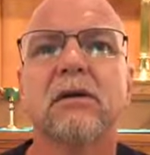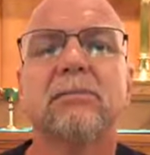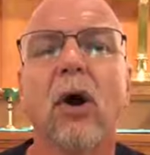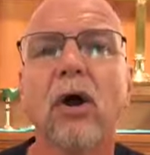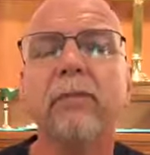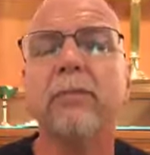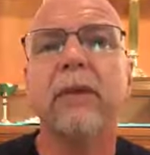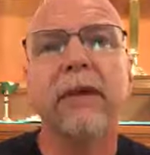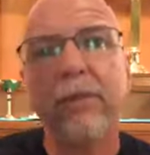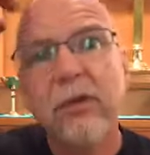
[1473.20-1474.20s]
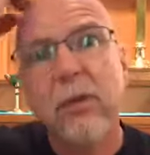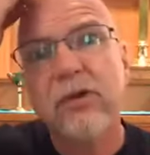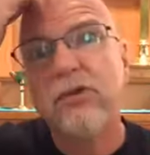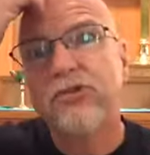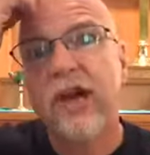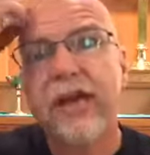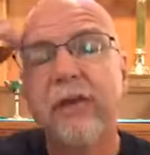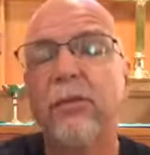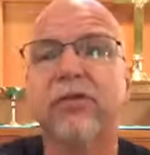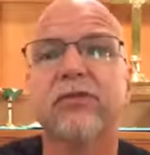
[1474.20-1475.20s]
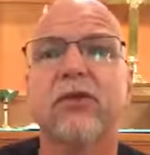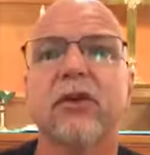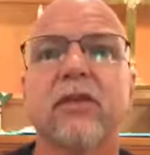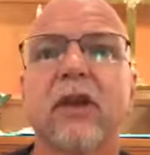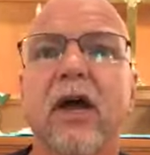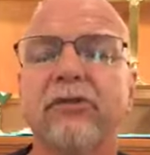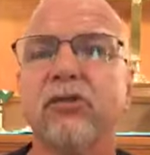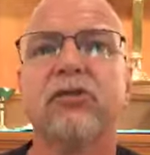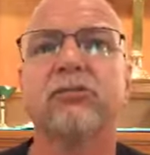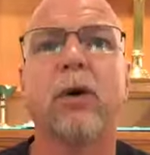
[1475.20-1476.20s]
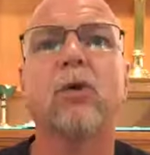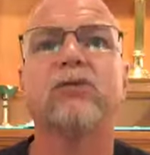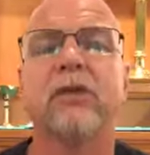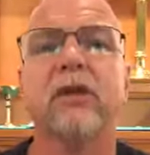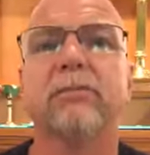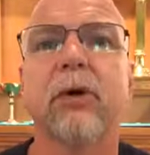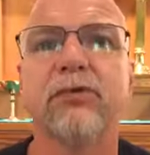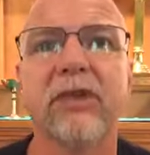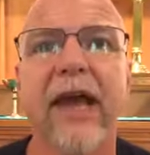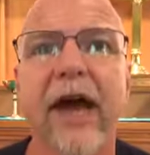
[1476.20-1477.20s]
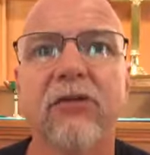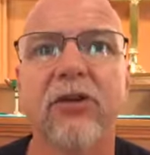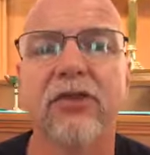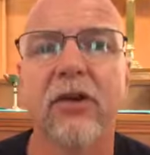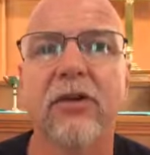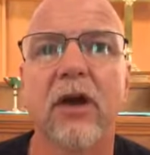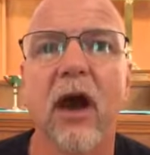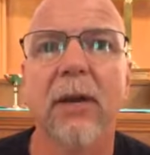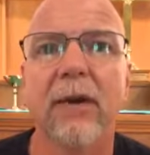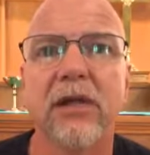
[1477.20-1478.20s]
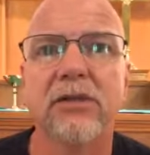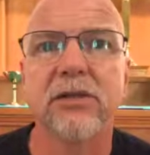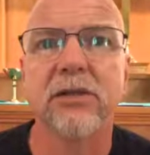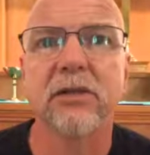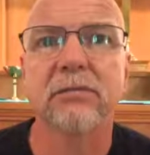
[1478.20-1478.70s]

Barb, maybe when you check in with Turning on the Lights, you just post the address here in the comments.